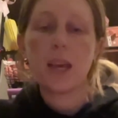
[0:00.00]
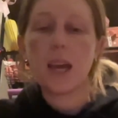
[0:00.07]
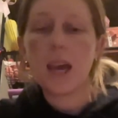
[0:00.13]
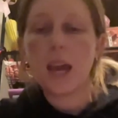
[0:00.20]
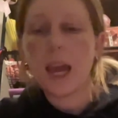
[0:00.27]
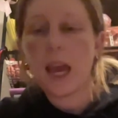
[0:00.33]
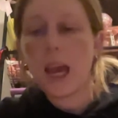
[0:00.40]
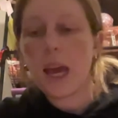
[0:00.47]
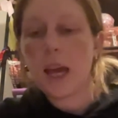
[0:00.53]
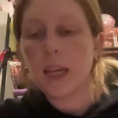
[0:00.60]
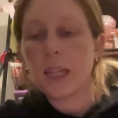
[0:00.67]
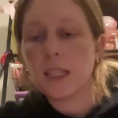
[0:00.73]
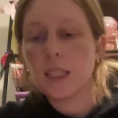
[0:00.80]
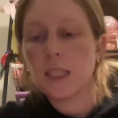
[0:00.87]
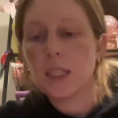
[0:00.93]

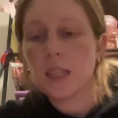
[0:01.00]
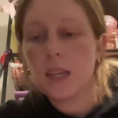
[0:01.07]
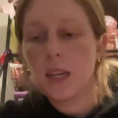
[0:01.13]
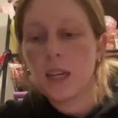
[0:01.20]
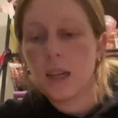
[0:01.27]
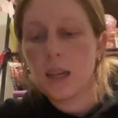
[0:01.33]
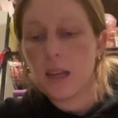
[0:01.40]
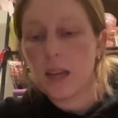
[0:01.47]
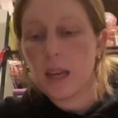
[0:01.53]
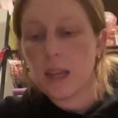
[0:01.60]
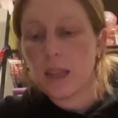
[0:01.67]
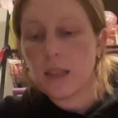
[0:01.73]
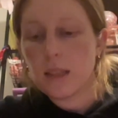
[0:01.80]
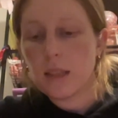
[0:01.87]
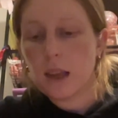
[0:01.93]
and
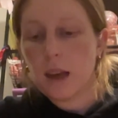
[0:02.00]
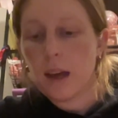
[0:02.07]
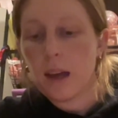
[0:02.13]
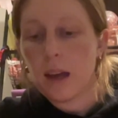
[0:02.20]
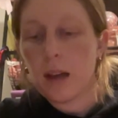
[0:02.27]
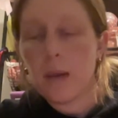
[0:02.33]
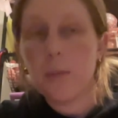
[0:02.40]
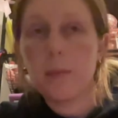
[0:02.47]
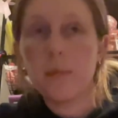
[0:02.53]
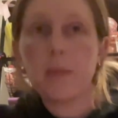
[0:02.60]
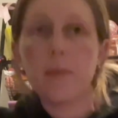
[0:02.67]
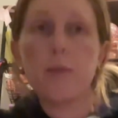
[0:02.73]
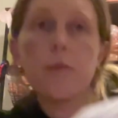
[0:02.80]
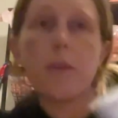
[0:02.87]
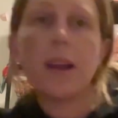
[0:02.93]
it's
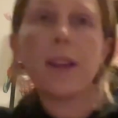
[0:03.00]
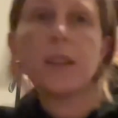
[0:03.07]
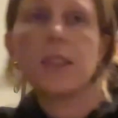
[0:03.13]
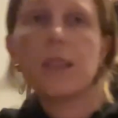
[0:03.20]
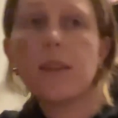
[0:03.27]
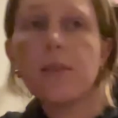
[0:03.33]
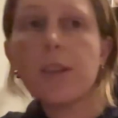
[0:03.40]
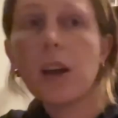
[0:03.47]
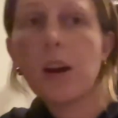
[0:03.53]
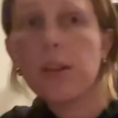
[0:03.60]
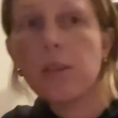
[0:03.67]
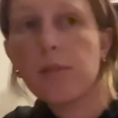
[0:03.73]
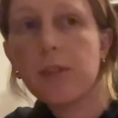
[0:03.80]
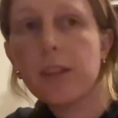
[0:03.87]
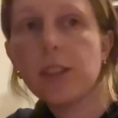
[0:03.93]
relatively on
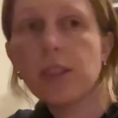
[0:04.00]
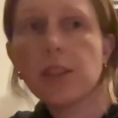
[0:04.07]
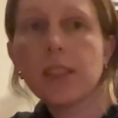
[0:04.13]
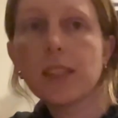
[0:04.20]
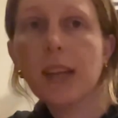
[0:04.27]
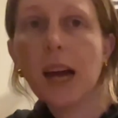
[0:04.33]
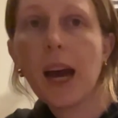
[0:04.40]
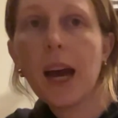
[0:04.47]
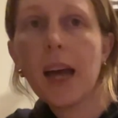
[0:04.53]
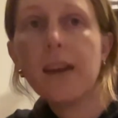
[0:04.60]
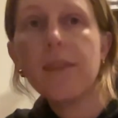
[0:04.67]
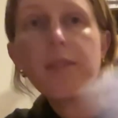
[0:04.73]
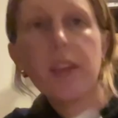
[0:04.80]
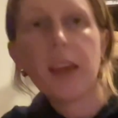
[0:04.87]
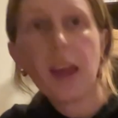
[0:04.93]
the richer side
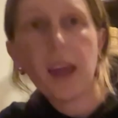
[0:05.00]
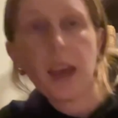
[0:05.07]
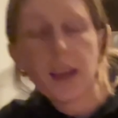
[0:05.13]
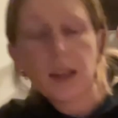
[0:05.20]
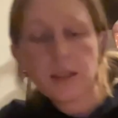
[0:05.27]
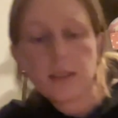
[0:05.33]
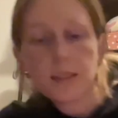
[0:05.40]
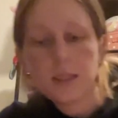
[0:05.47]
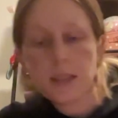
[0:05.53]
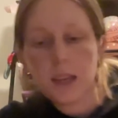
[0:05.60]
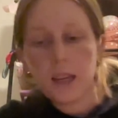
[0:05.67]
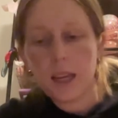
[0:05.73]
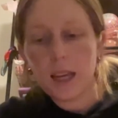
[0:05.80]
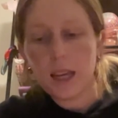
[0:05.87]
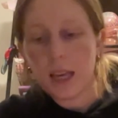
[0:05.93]
of things.
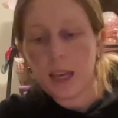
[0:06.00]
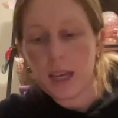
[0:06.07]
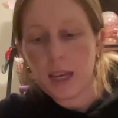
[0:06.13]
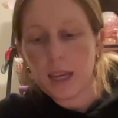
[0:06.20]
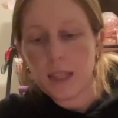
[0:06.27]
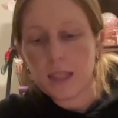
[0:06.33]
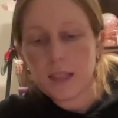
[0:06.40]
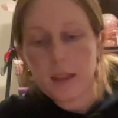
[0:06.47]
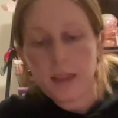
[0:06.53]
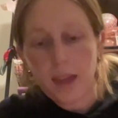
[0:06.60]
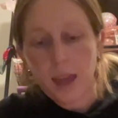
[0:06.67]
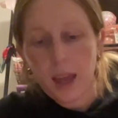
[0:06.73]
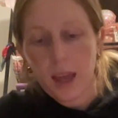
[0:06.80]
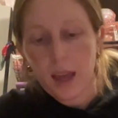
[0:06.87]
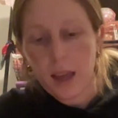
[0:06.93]
It is
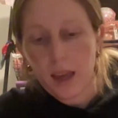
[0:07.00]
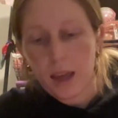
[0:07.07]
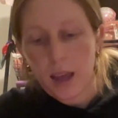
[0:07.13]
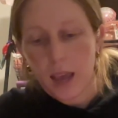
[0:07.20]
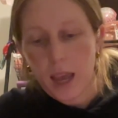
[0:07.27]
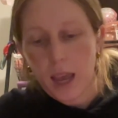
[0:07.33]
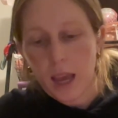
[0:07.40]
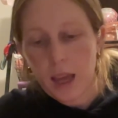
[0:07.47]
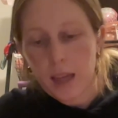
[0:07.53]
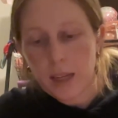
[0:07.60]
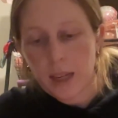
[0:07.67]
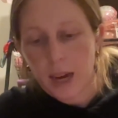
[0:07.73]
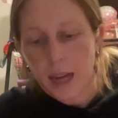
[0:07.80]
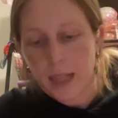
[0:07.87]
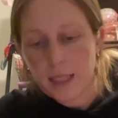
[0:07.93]
thick and
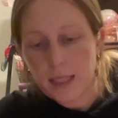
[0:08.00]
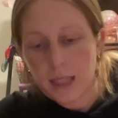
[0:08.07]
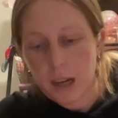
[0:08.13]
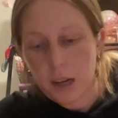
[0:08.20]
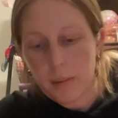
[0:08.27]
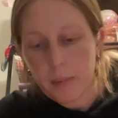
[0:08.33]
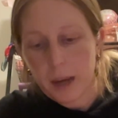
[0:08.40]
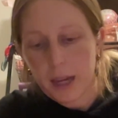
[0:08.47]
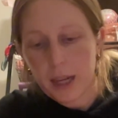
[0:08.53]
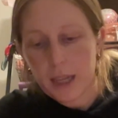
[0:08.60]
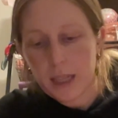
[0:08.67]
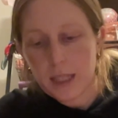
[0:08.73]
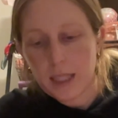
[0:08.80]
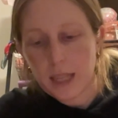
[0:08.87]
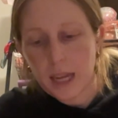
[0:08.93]
it has
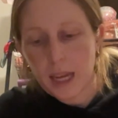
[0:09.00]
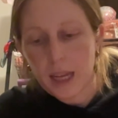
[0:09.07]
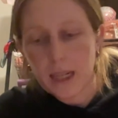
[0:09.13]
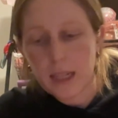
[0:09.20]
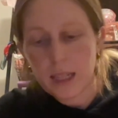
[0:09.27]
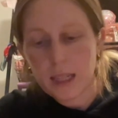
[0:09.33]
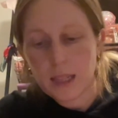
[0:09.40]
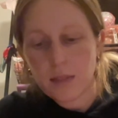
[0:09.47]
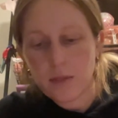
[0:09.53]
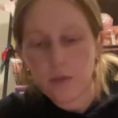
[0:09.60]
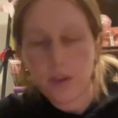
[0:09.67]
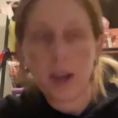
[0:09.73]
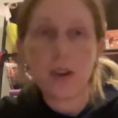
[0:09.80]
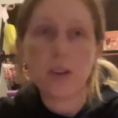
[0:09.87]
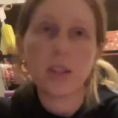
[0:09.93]
ceramides, and it's
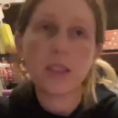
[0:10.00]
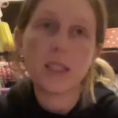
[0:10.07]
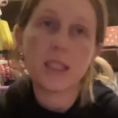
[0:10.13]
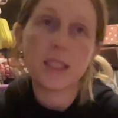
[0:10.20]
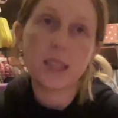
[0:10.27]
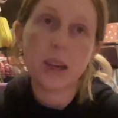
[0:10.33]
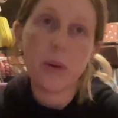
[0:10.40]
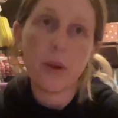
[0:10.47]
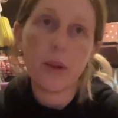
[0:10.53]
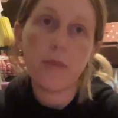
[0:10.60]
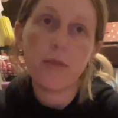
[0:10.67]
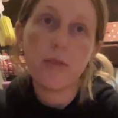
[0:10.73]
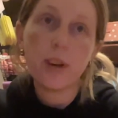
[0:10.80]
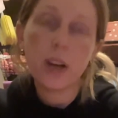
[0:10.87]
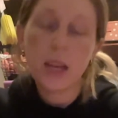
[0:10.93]
fragrance and steroid
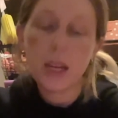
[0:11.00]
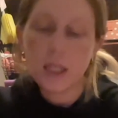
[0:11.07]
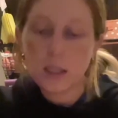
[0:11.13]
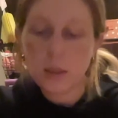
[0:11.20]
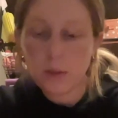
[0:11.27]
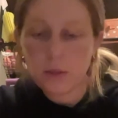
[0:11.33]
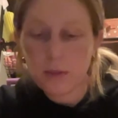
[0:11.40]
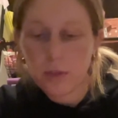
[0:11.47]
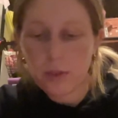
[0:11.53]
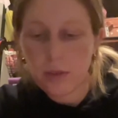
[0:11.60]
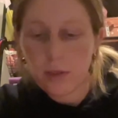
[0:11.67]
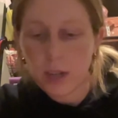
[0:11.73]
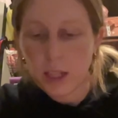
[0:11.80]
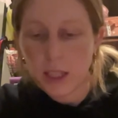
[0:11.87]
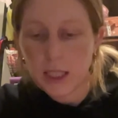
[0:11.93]
free, so it's for
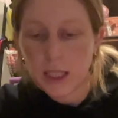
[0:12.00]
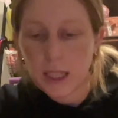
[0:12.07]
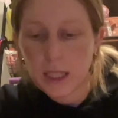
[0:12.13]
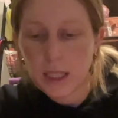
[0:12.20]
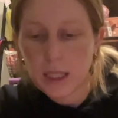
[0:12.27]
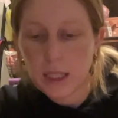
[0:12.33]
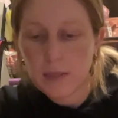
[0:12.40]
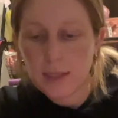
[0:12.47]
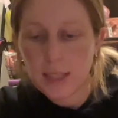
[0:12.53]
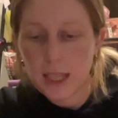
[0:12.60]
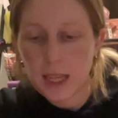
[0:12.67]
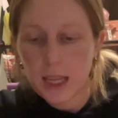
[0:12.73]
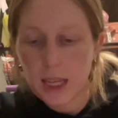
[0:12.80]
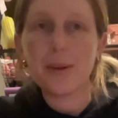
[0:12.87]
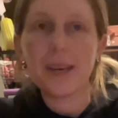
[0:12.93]
really sensitive
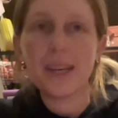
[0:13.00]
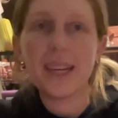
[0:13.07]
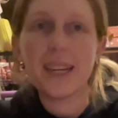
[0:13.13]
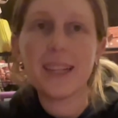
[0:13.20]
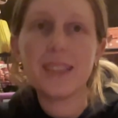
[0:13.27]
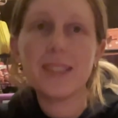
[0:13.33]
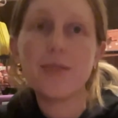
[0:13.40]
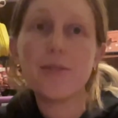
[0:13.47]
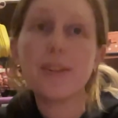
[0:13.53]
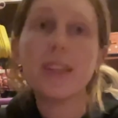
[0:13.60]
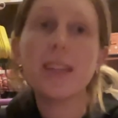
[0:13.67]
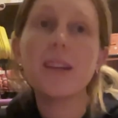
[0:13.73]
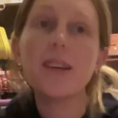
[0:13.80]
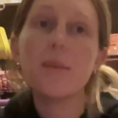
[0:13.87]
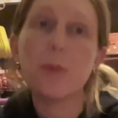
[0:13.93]
skin. It is a really
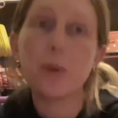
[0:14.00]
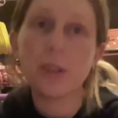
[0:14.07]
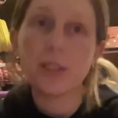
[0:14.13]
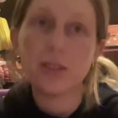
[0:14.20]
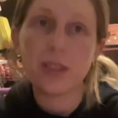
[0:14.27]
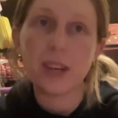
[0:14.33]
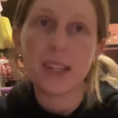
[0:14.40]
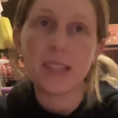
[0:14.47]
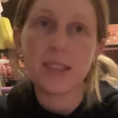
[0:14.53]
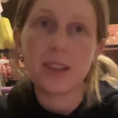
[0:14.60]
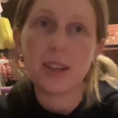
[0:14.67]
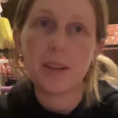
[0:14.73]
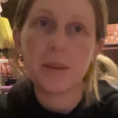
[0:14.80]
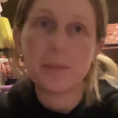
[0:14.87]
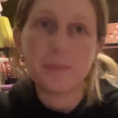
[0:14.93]
good moisturizer.